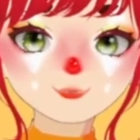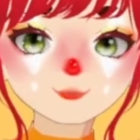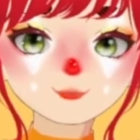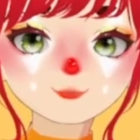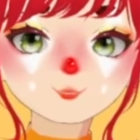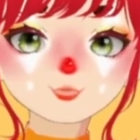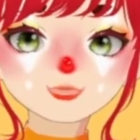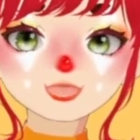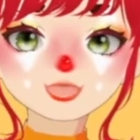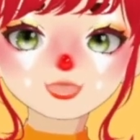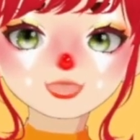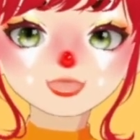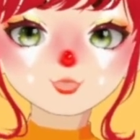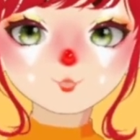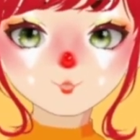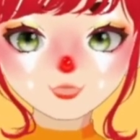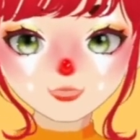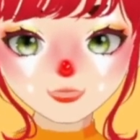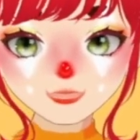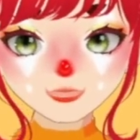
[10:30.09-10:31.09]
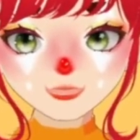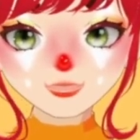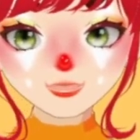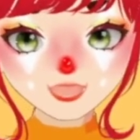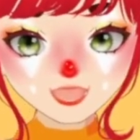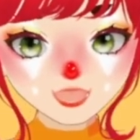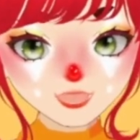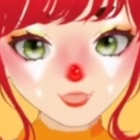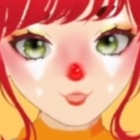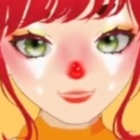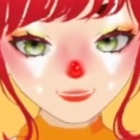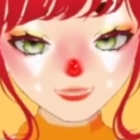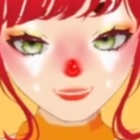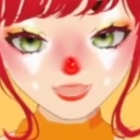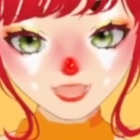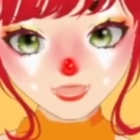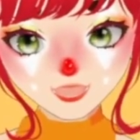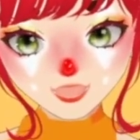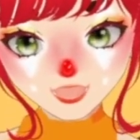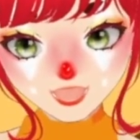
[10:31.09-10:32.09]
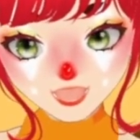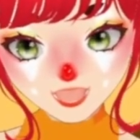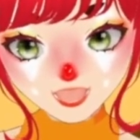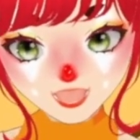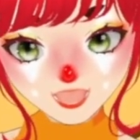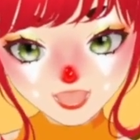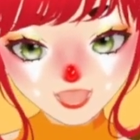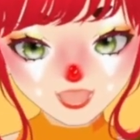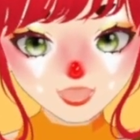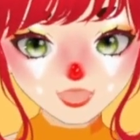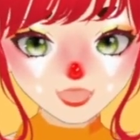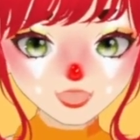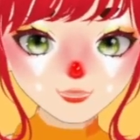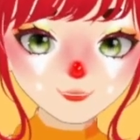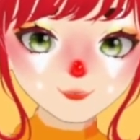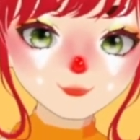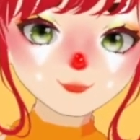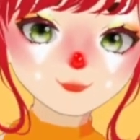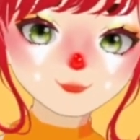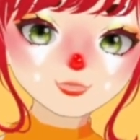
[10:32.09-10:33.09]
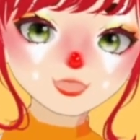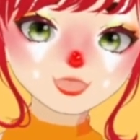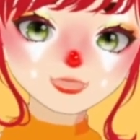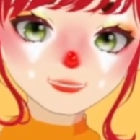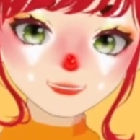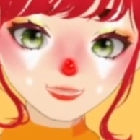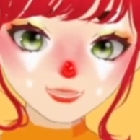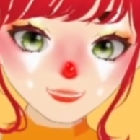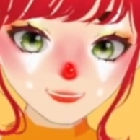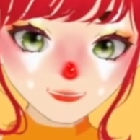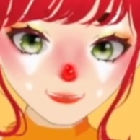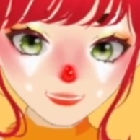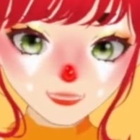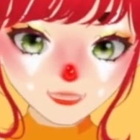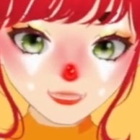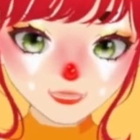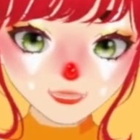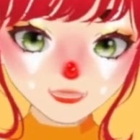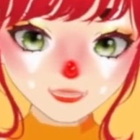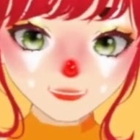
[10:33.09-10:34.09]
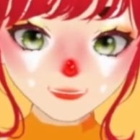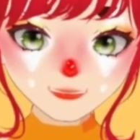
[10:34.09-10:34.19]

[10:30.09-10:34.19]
with the core family, which is my mom, my sisters,